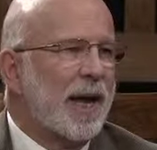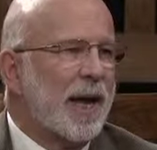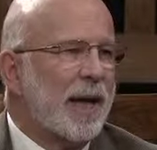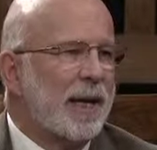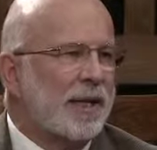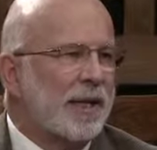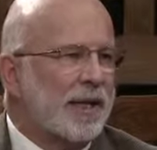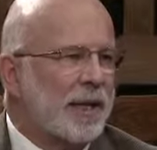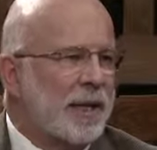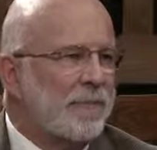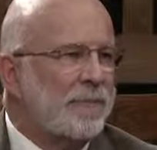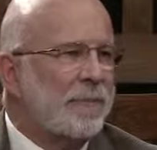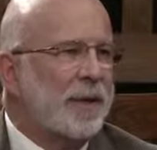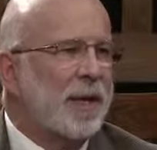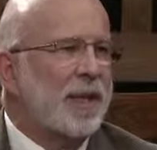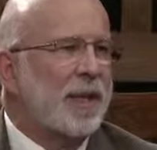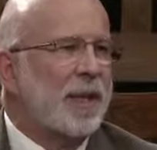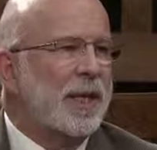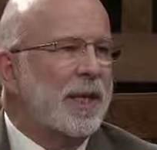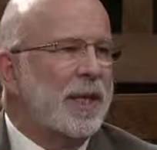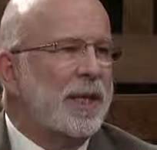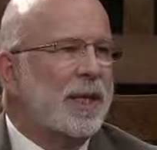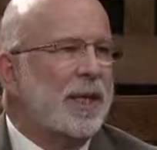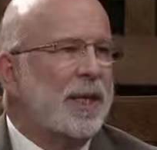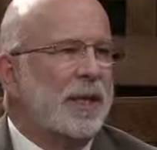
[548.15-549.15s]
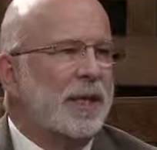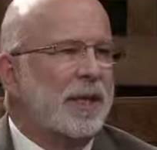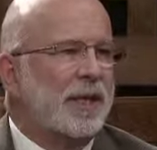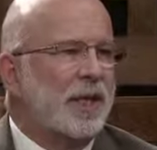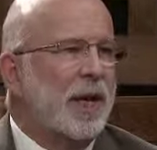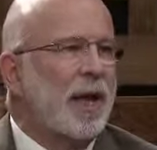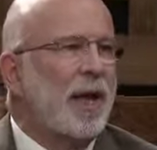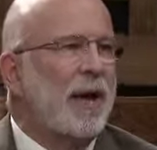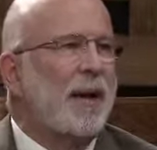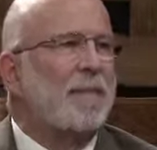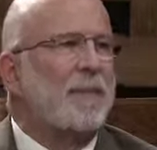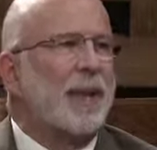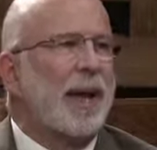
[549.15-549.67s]
as something that
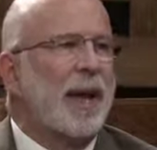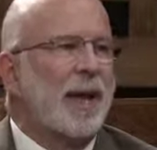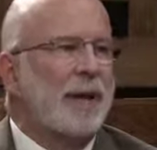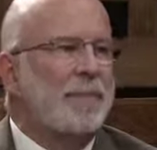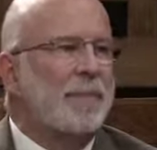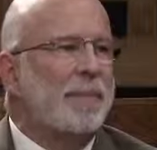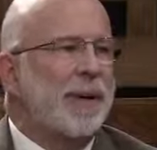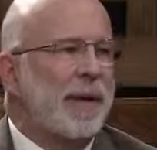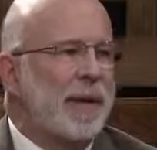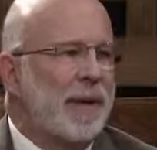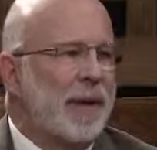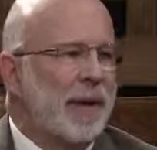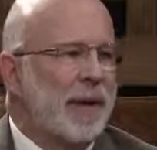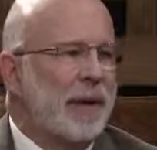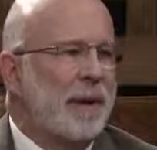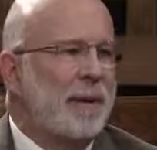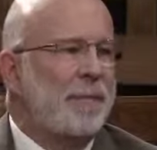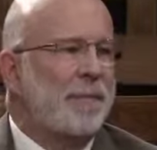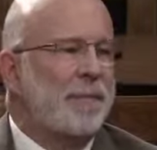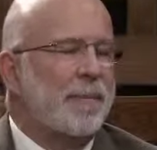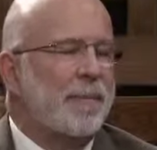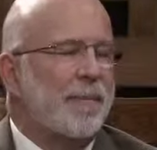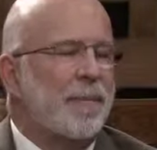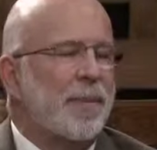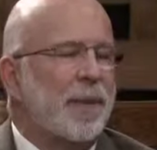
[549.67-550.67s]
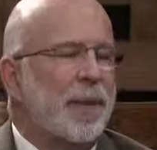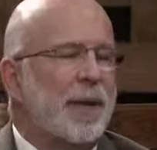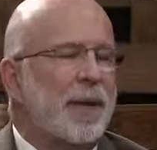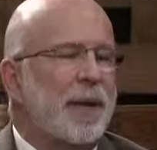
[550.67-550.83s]
Islam can become,